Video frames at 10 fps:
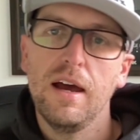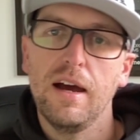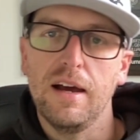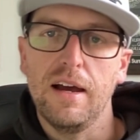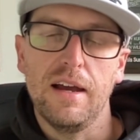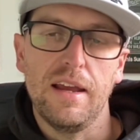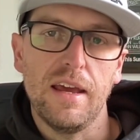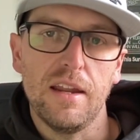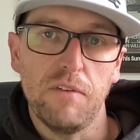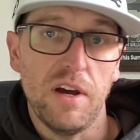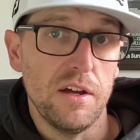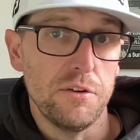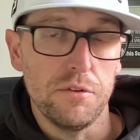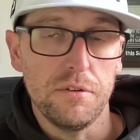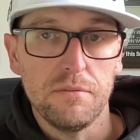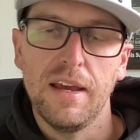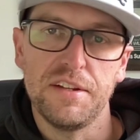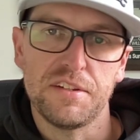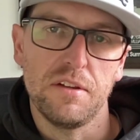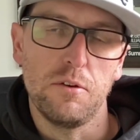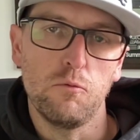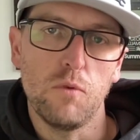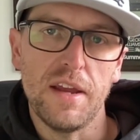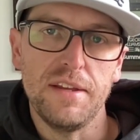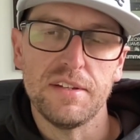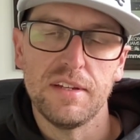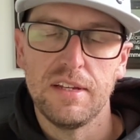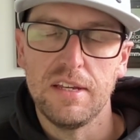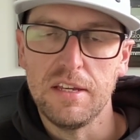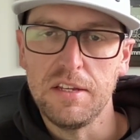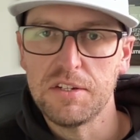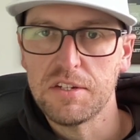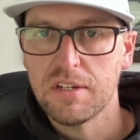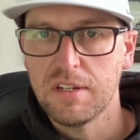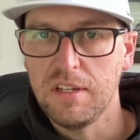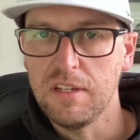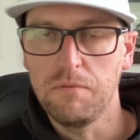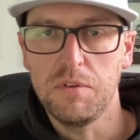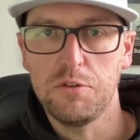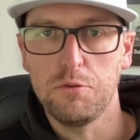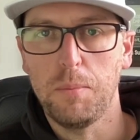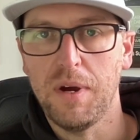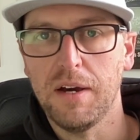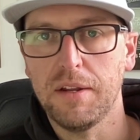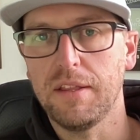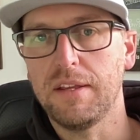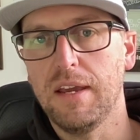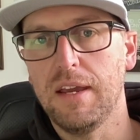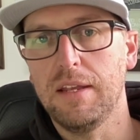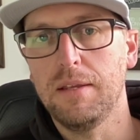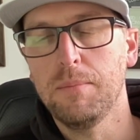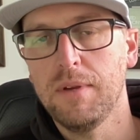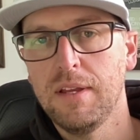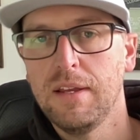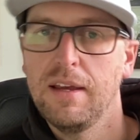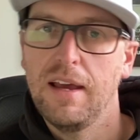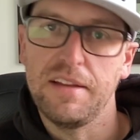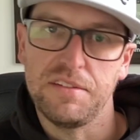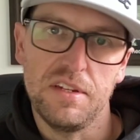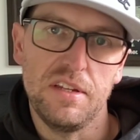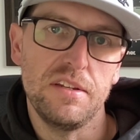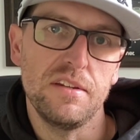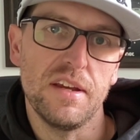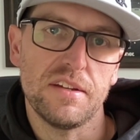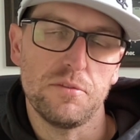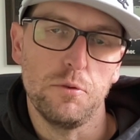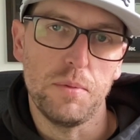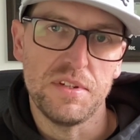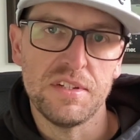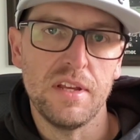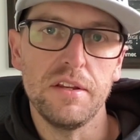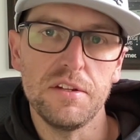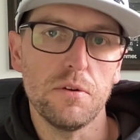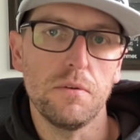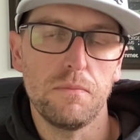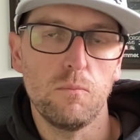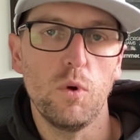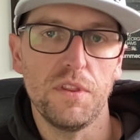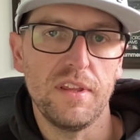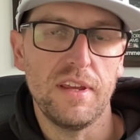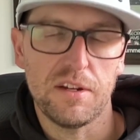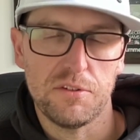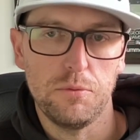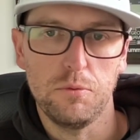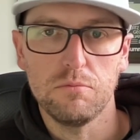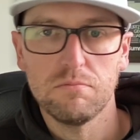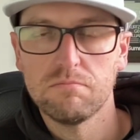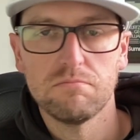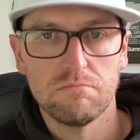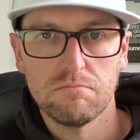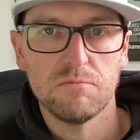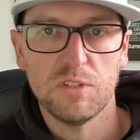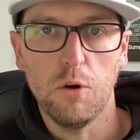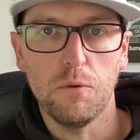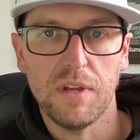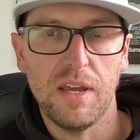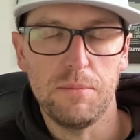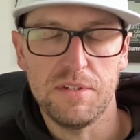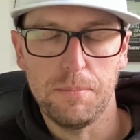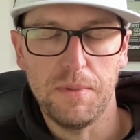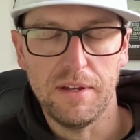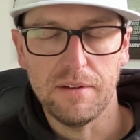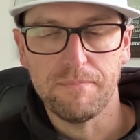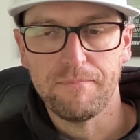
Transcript: out of 100, and it's going to rate each individual part of the game as an index or percentage of what the actual golf game is about.